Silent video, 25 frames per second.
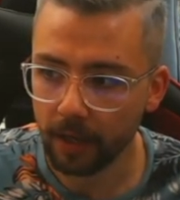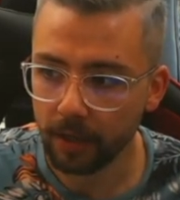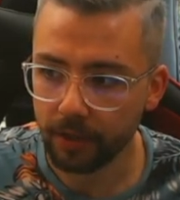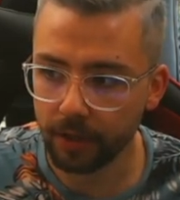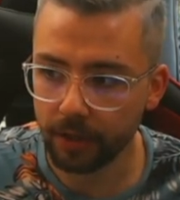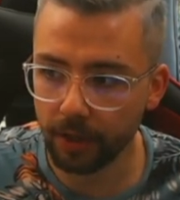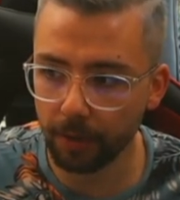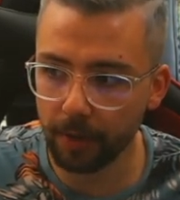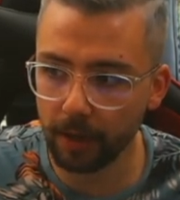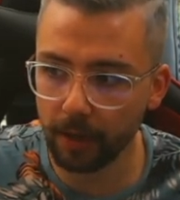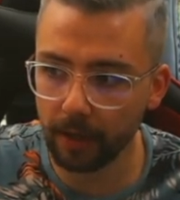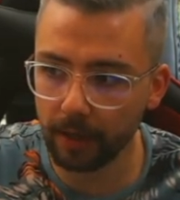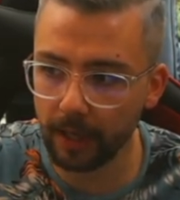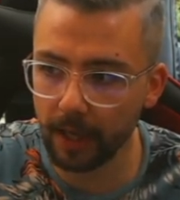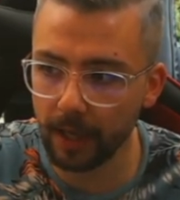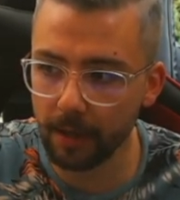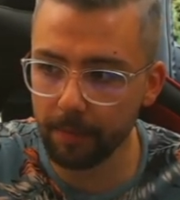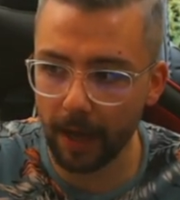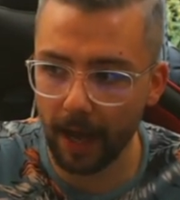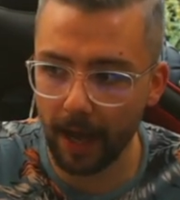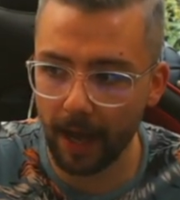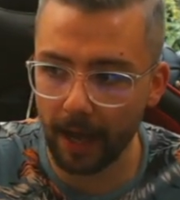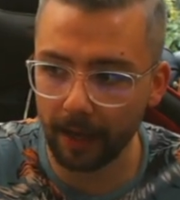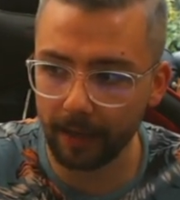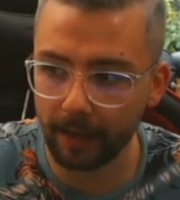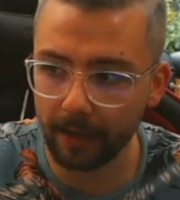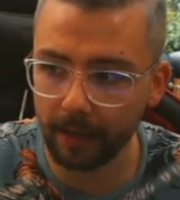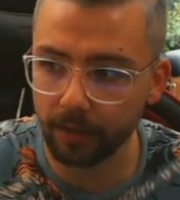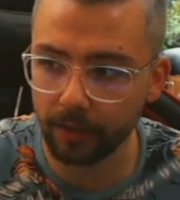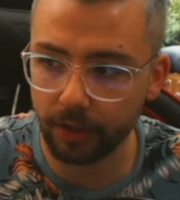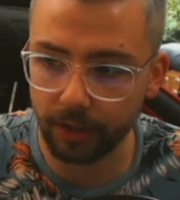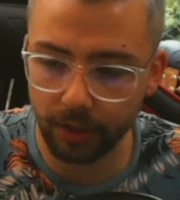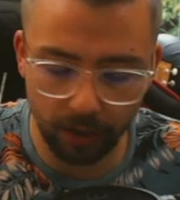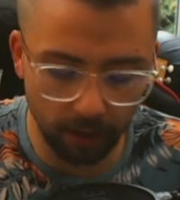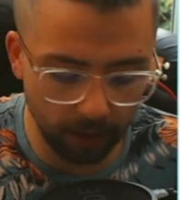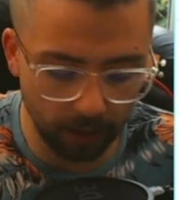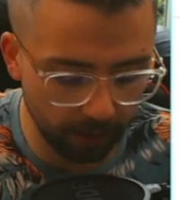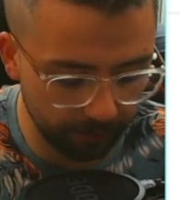So you can keep adding
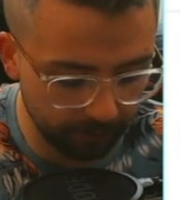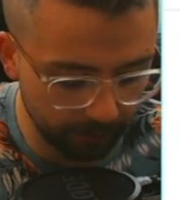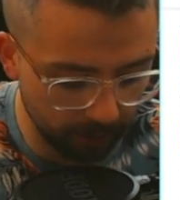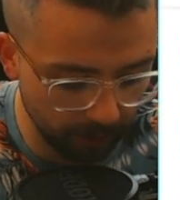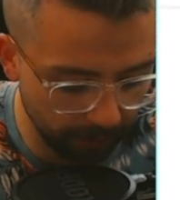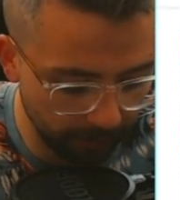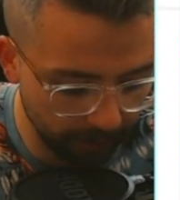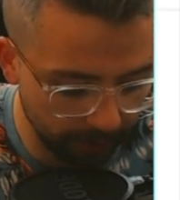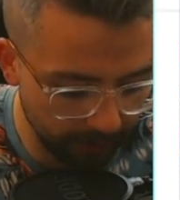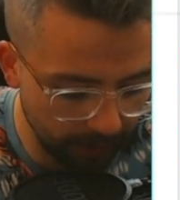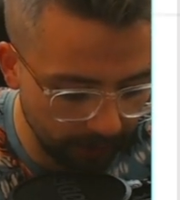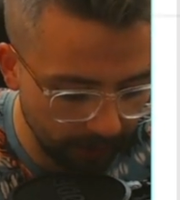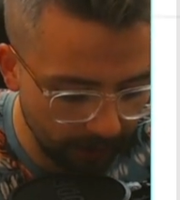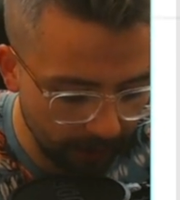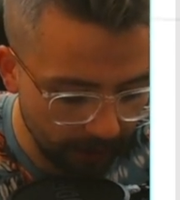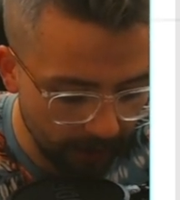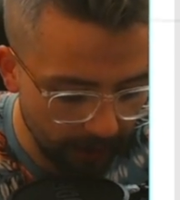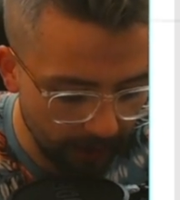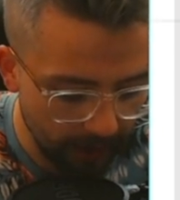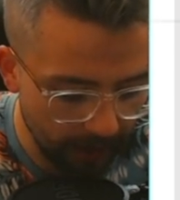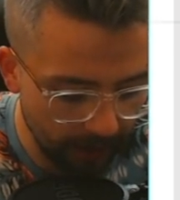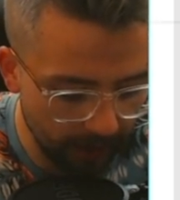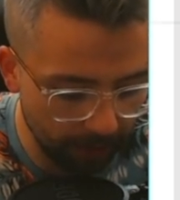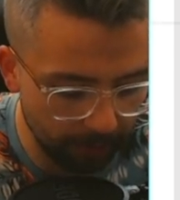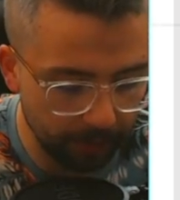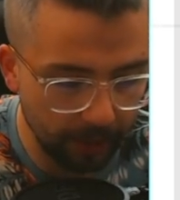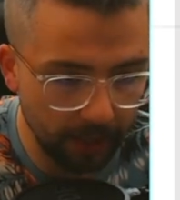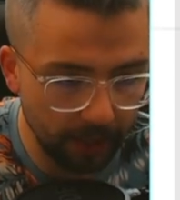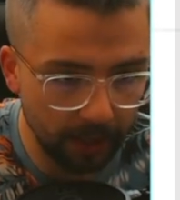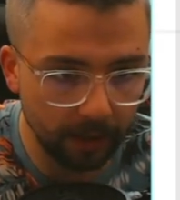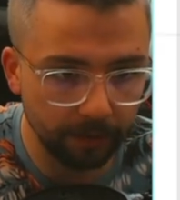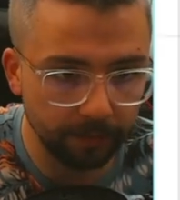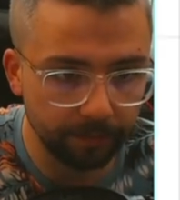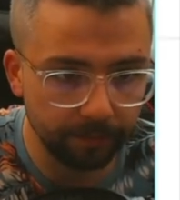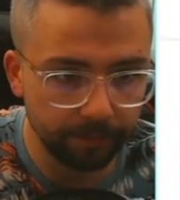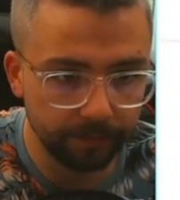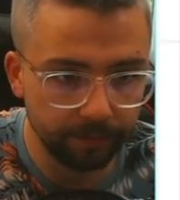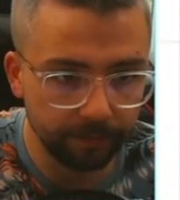stuff going,
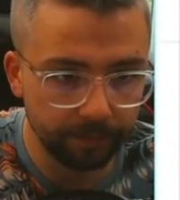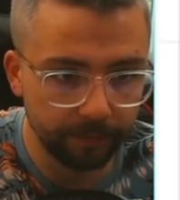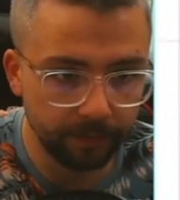howdy,